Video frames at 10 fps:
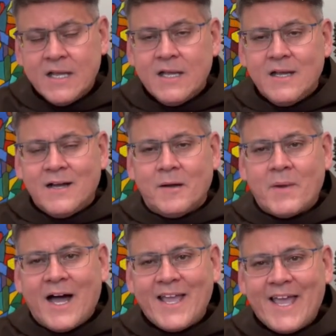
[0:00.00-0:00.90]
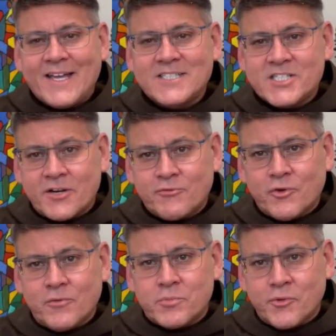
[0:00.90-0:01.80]
I had
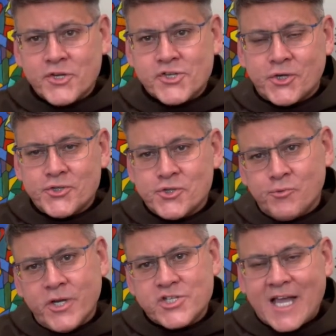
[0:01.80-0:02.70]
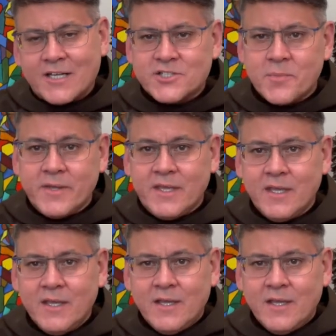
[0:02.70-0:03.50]
several parishioners who reached out to me